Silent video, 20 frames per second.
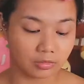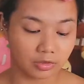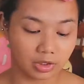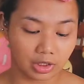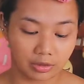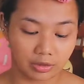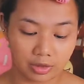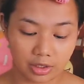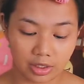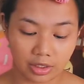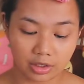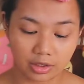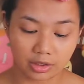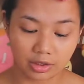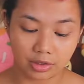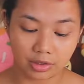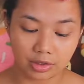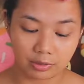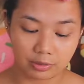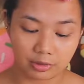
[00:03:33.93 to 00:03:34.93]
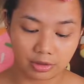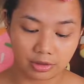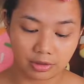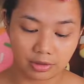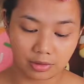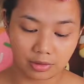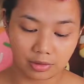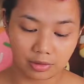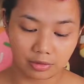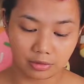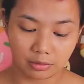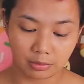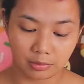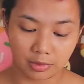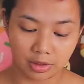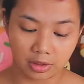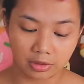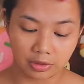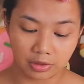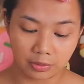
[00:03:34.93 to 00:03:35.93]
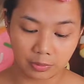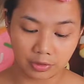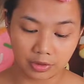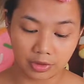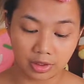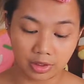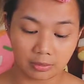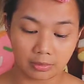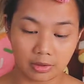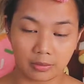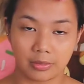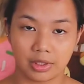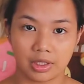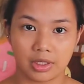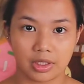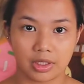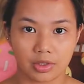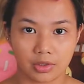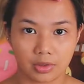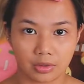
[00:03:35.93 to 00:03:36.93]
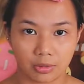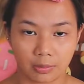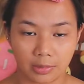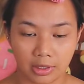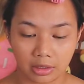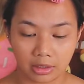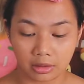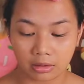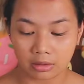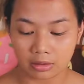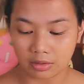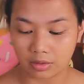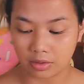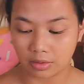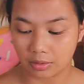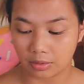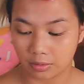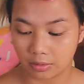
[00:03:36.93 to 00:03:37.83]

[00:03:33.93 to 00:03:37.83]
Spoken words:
I was actually supposed to go swimming this morning, but my sister bailed, so